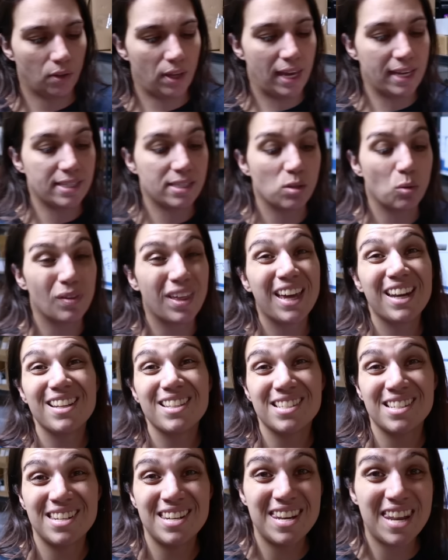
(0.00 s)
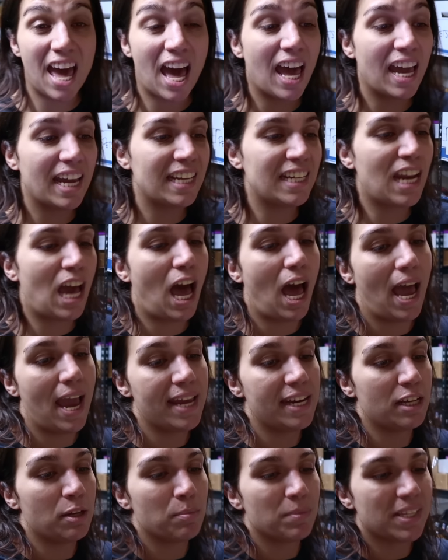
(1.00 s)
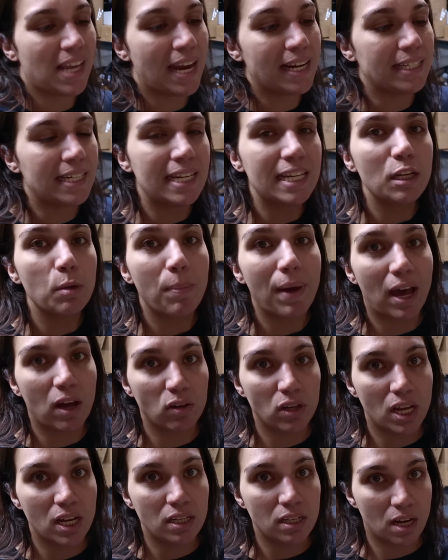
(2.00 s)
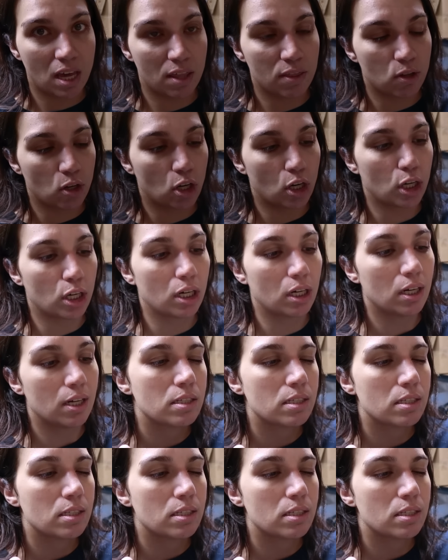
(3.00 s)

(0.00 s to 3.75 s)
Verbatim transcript: Okay, so that is nine items. I need about another